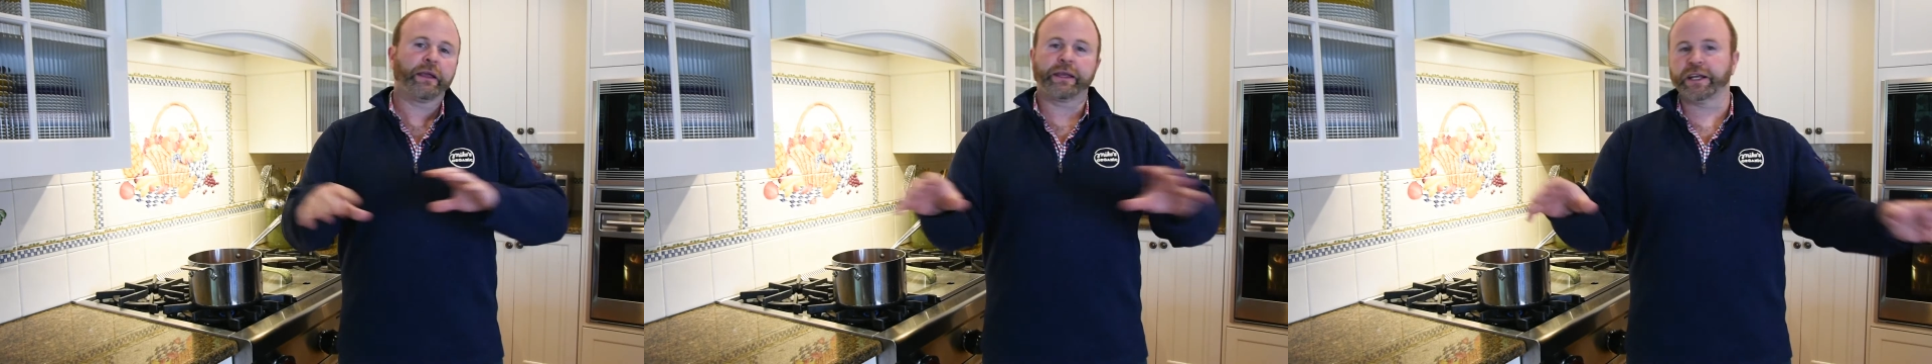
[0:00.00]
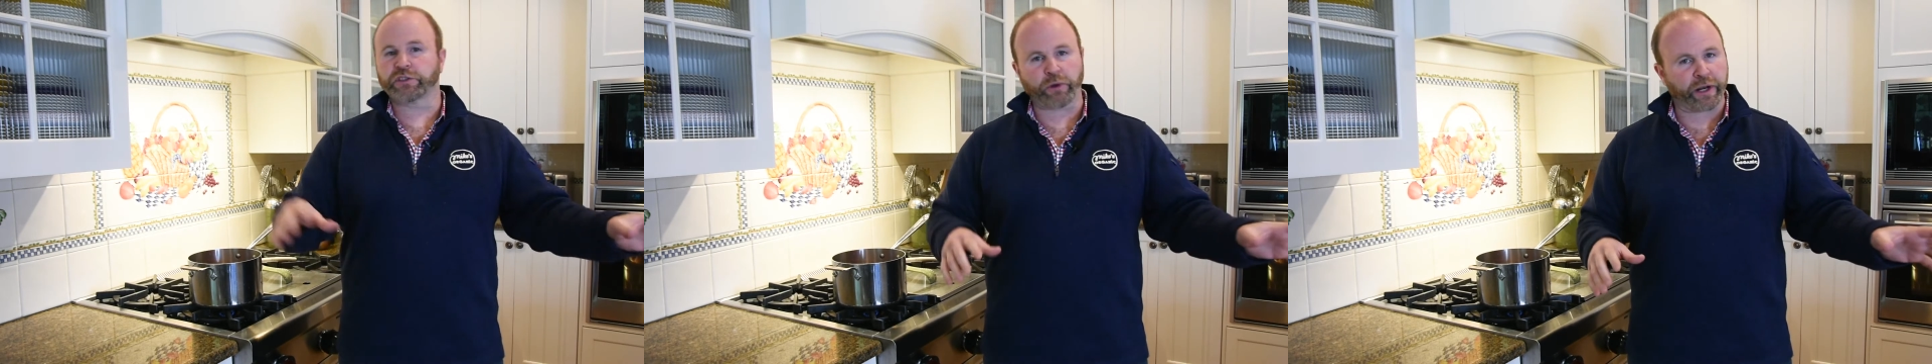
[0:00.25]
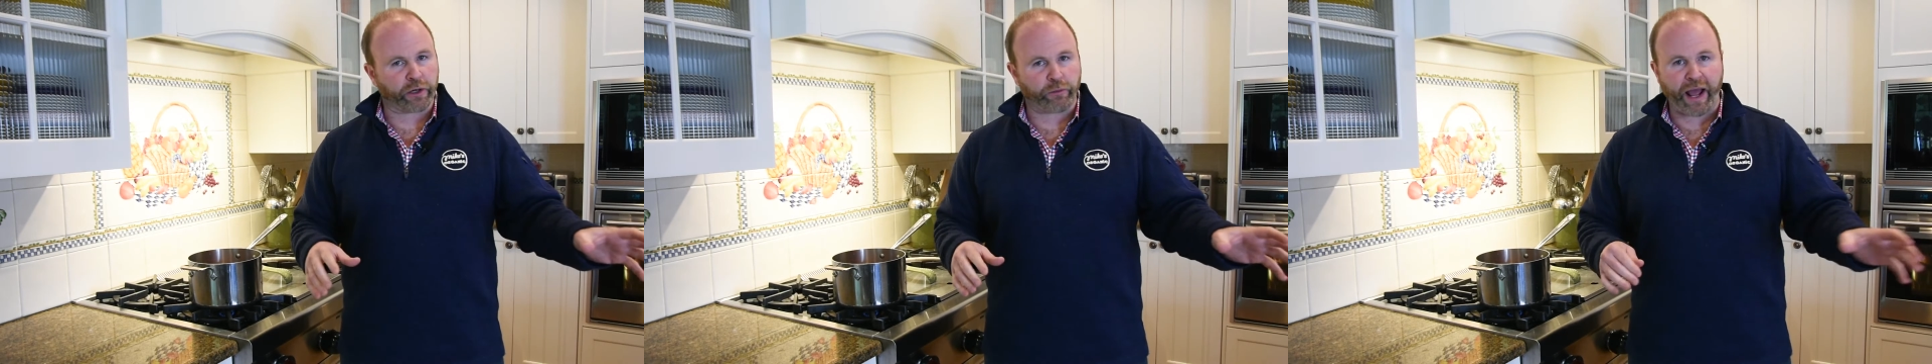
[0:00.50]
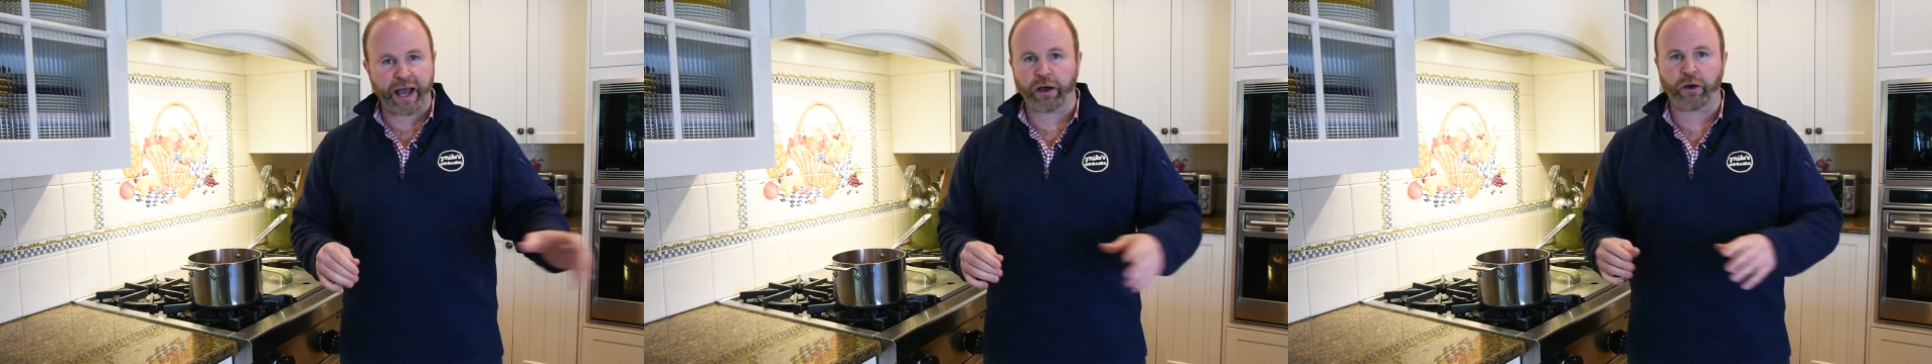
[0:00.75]
Kids running
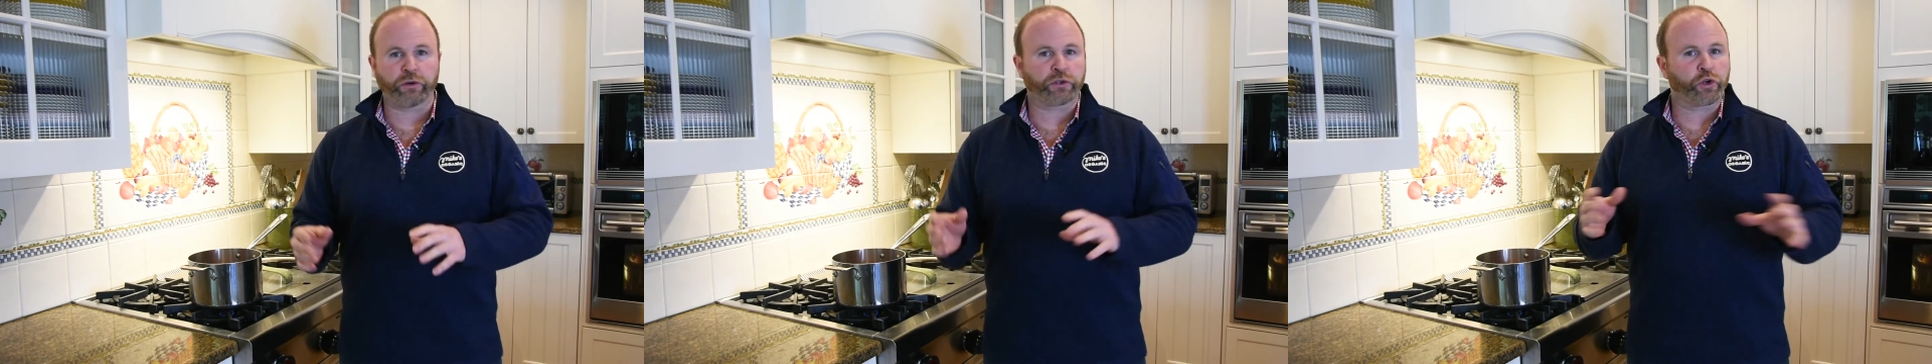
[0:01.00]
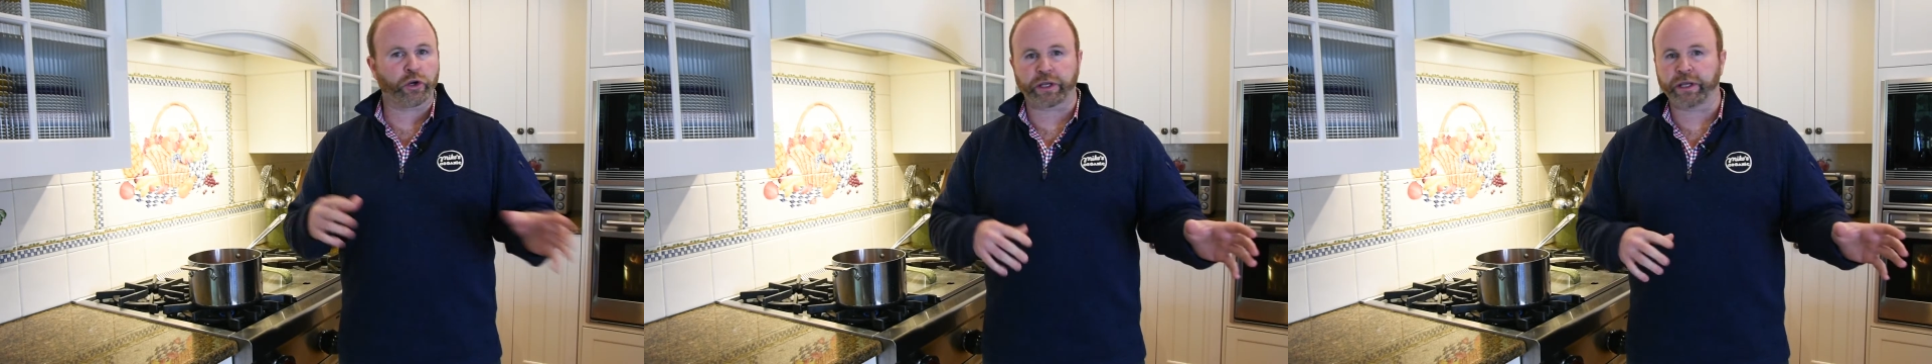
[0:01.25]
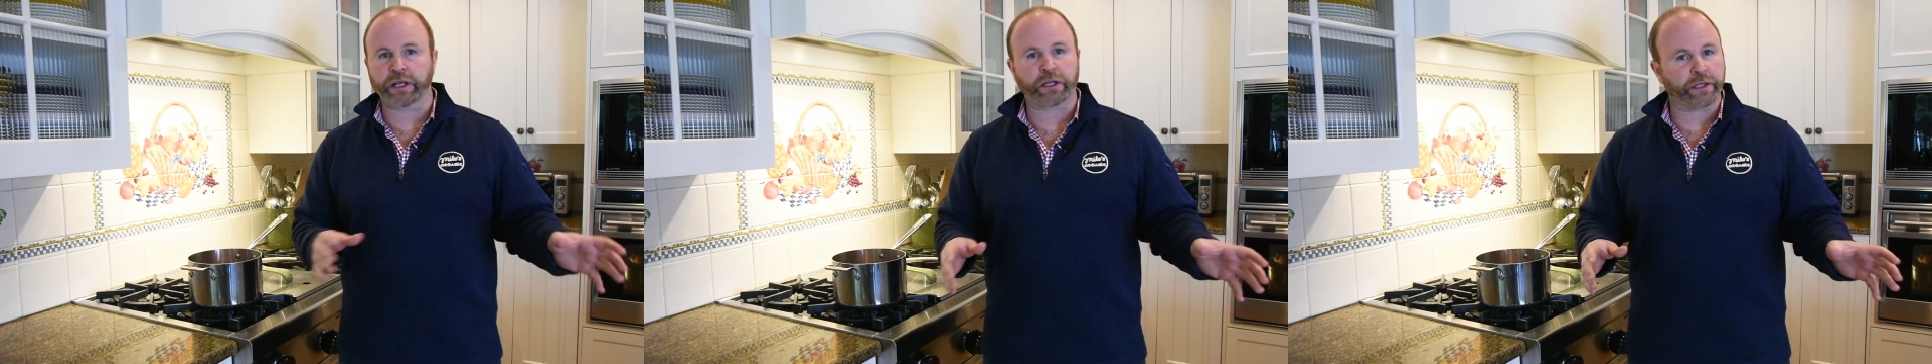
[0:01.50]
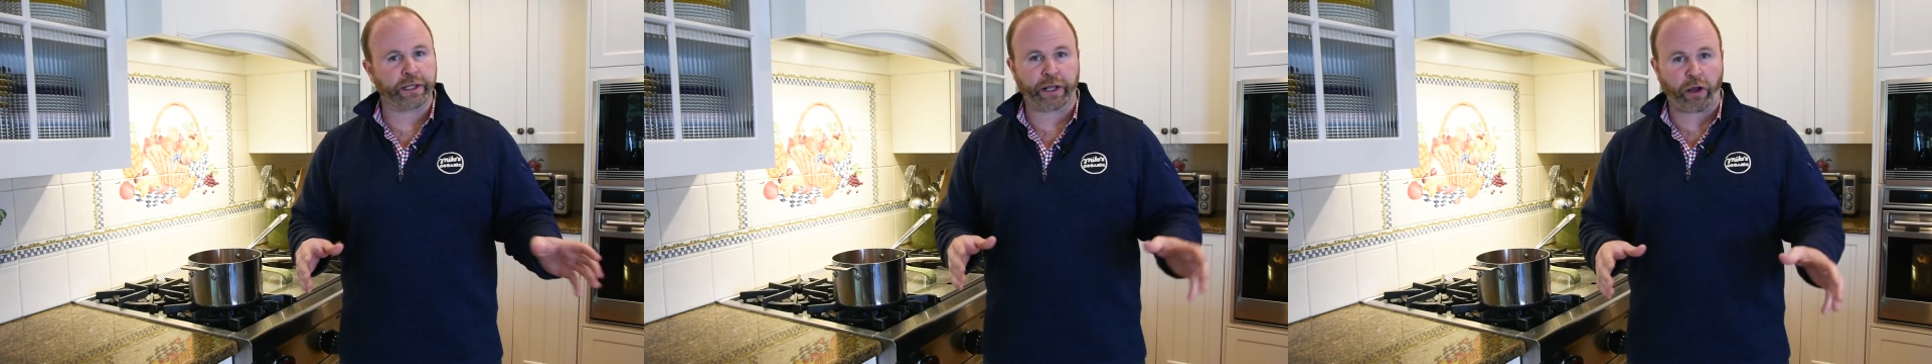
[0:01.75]
around, cooking,
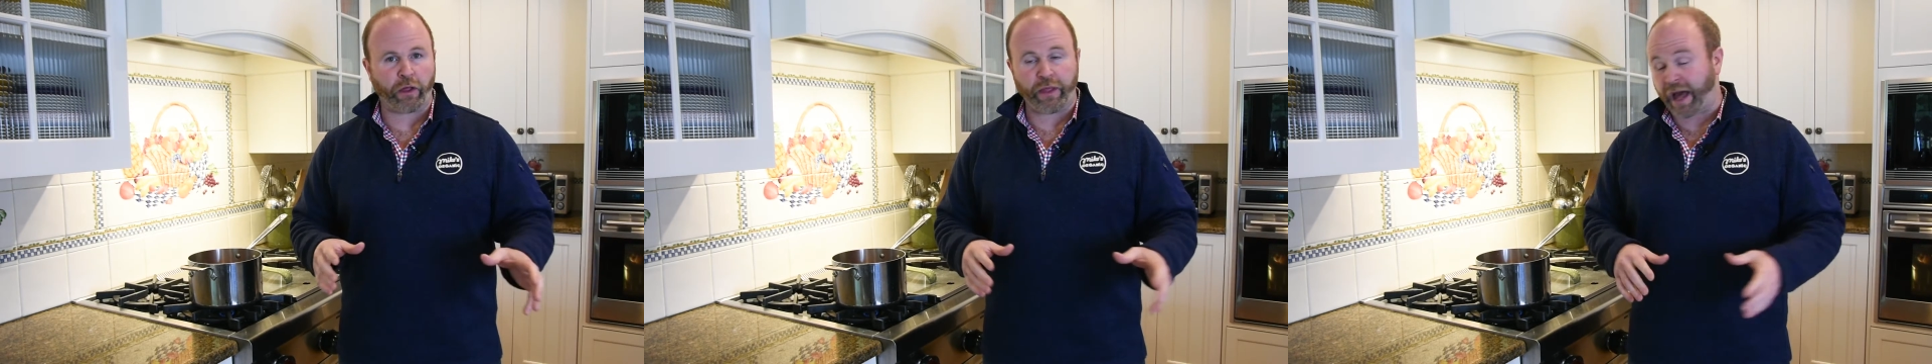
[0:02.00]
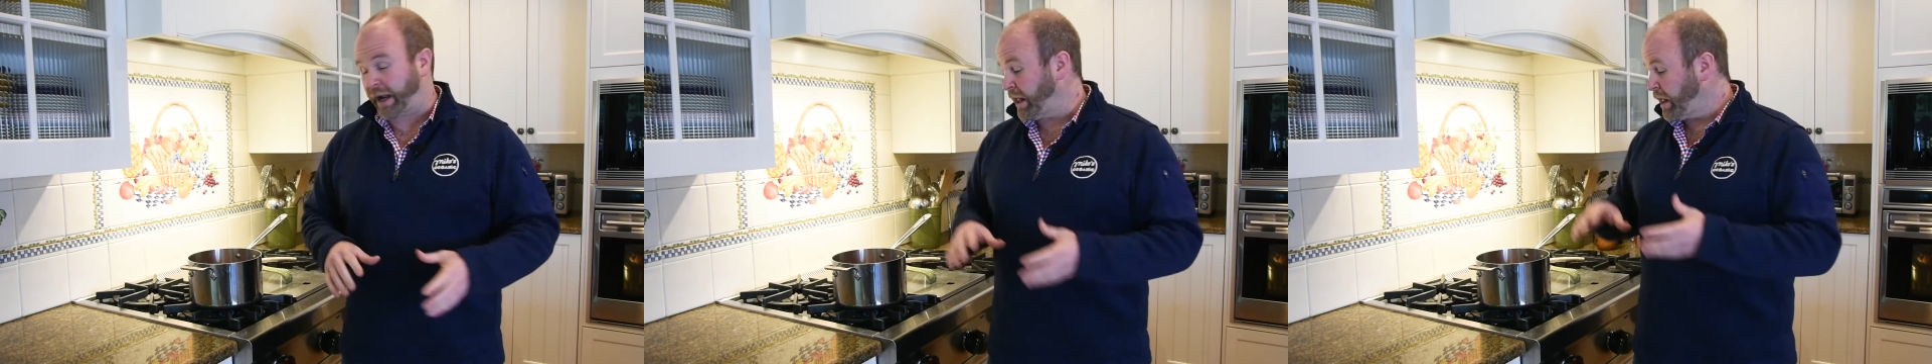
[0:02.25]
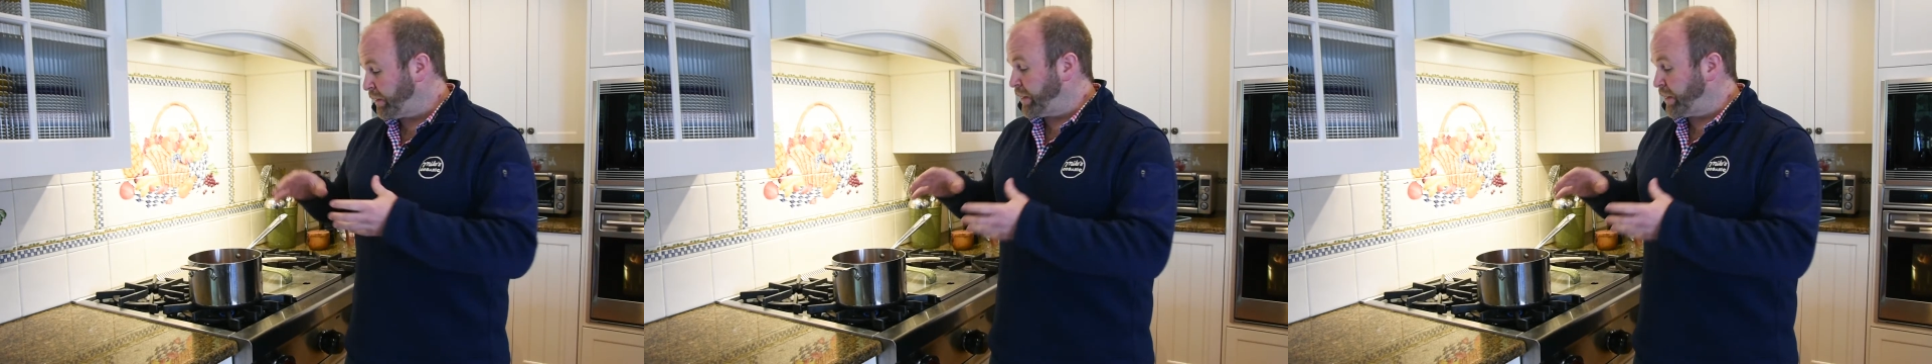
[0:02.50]
cleaning, all that.